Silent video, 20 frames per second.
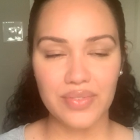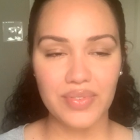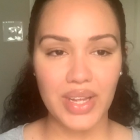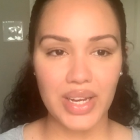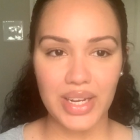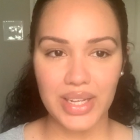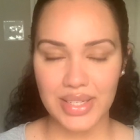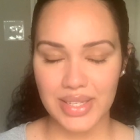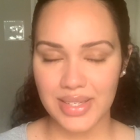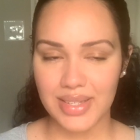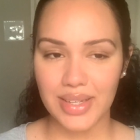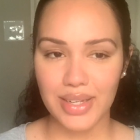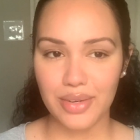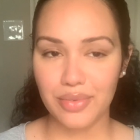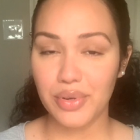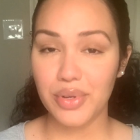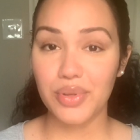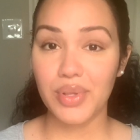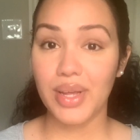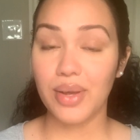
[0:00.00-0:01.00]
need to deliver
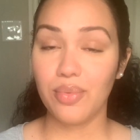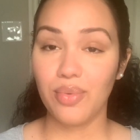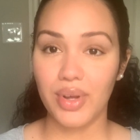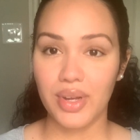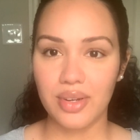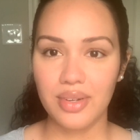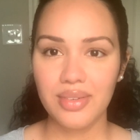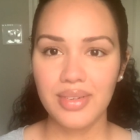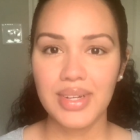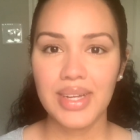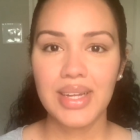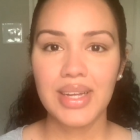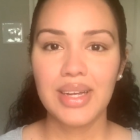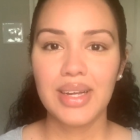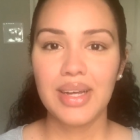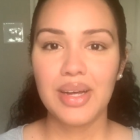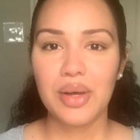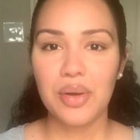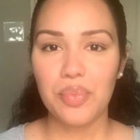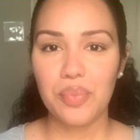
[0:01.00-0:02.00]
you, they will.
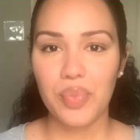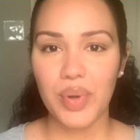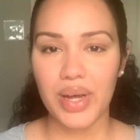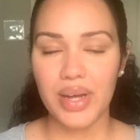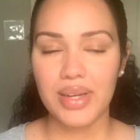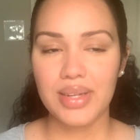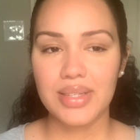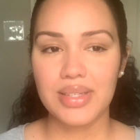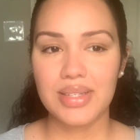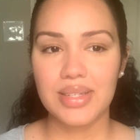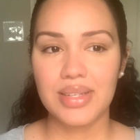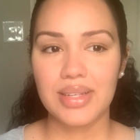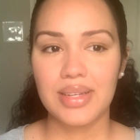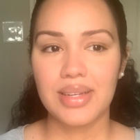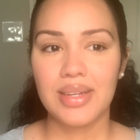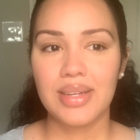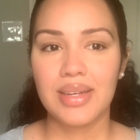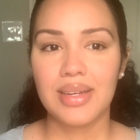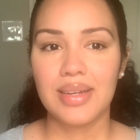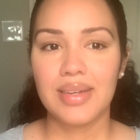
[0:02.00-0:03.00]
But
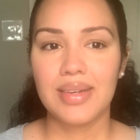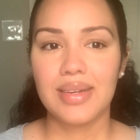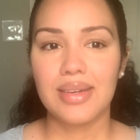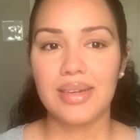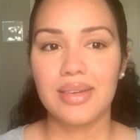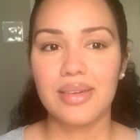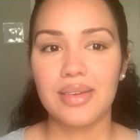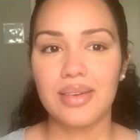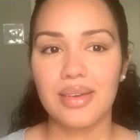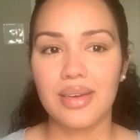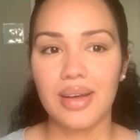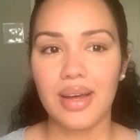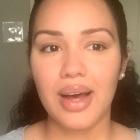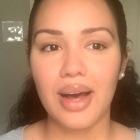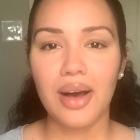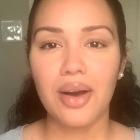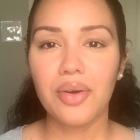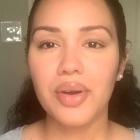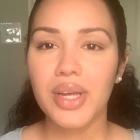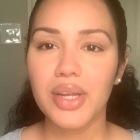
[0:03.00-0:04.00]

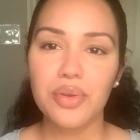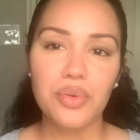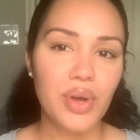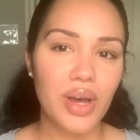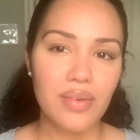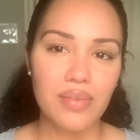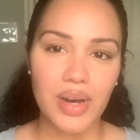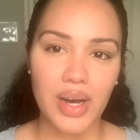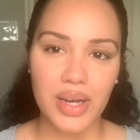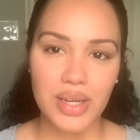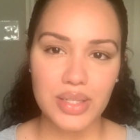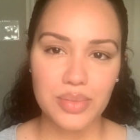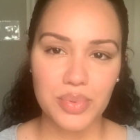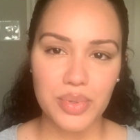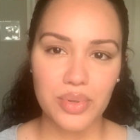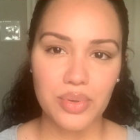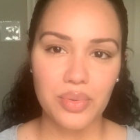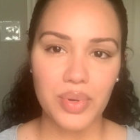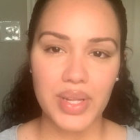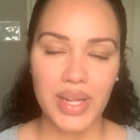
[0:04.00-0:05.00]
how can you have a
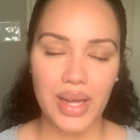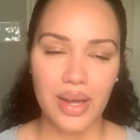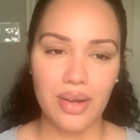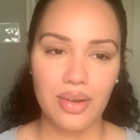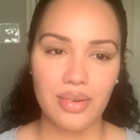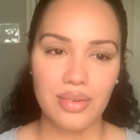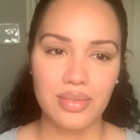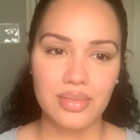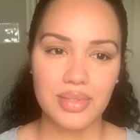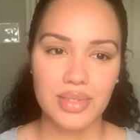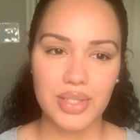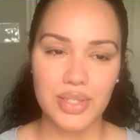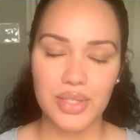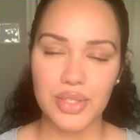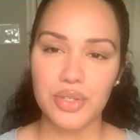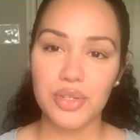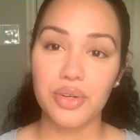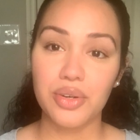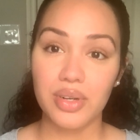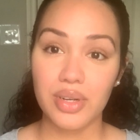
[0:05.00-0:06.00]
hospital without
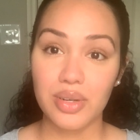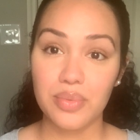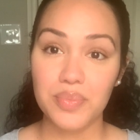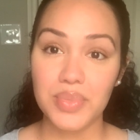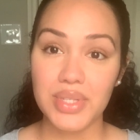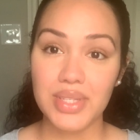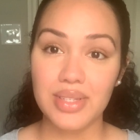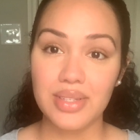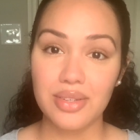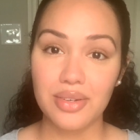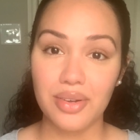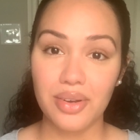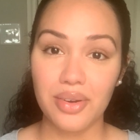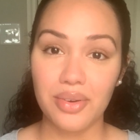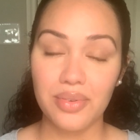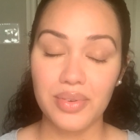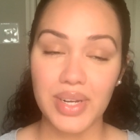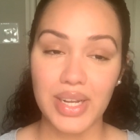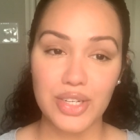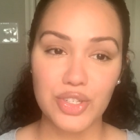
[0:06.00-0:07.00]
stirrups?
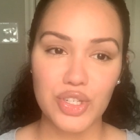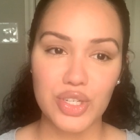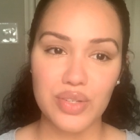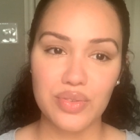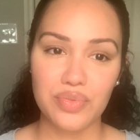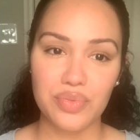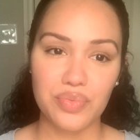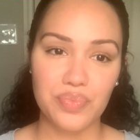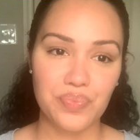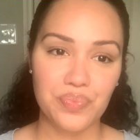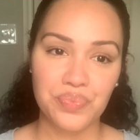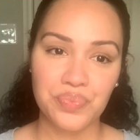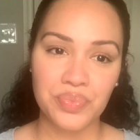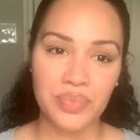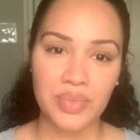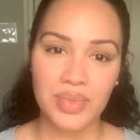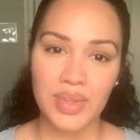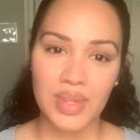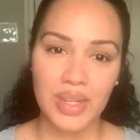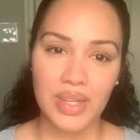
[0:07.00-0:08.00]
Not just
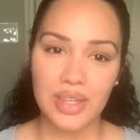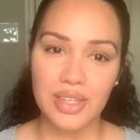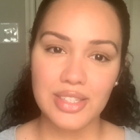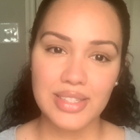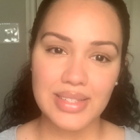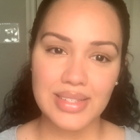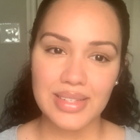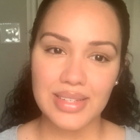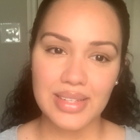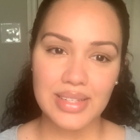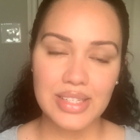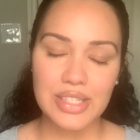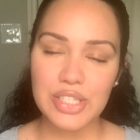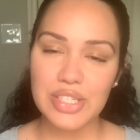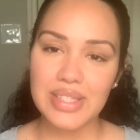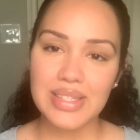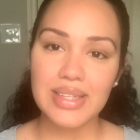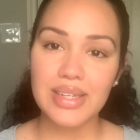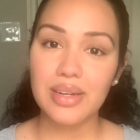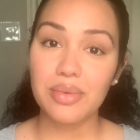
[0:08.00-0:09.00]
it
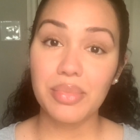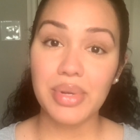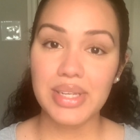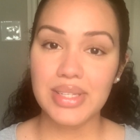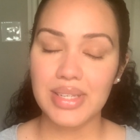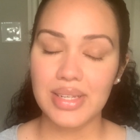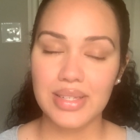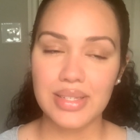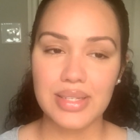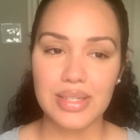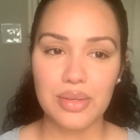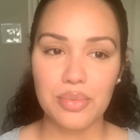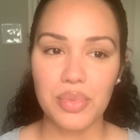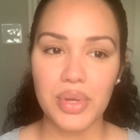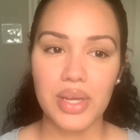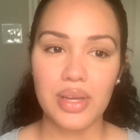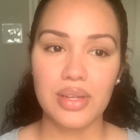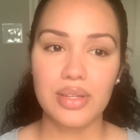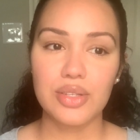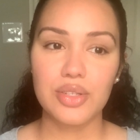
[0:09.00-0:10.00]
just didn't make sense to
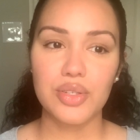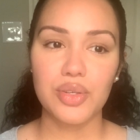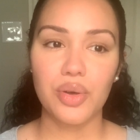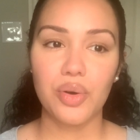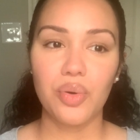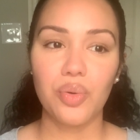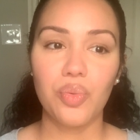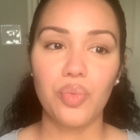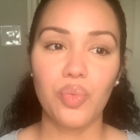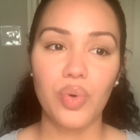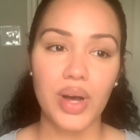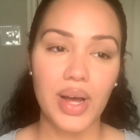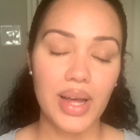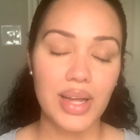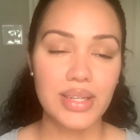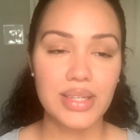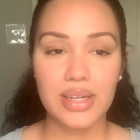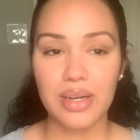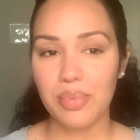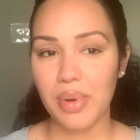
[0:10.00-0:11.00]
me. And so what
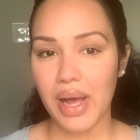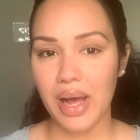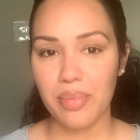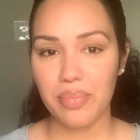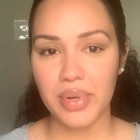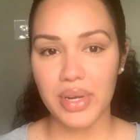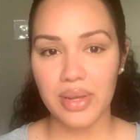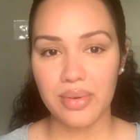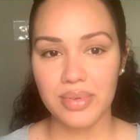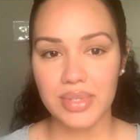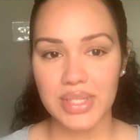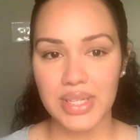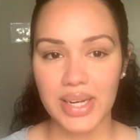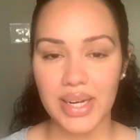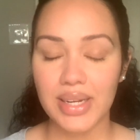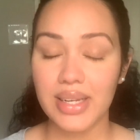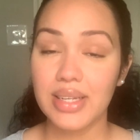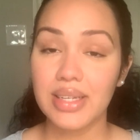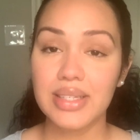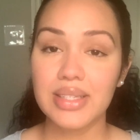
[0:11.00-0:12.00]
ended up happening was that I
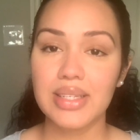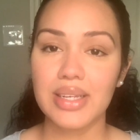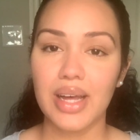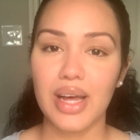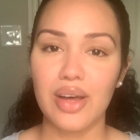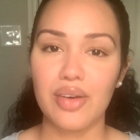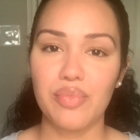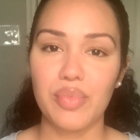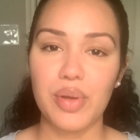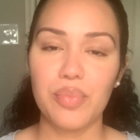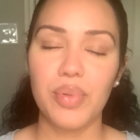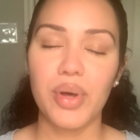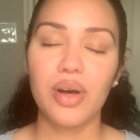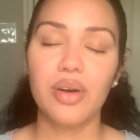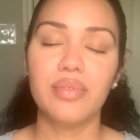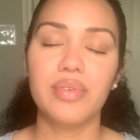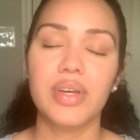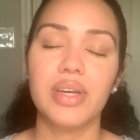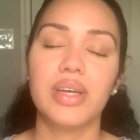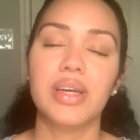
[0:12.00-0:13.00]
needed to have my
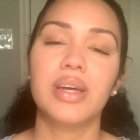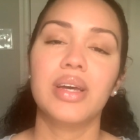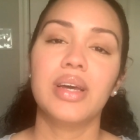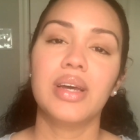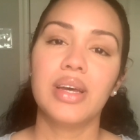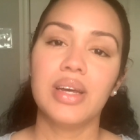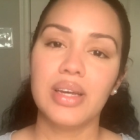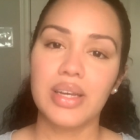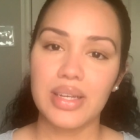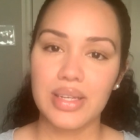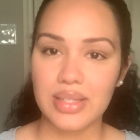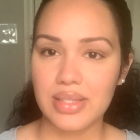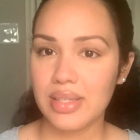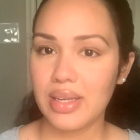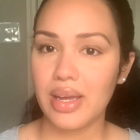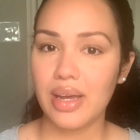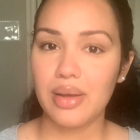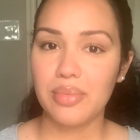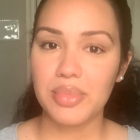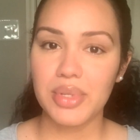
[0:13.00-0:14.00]
pelvic
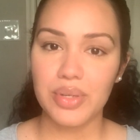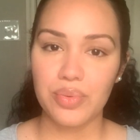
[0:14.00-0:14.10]
exam,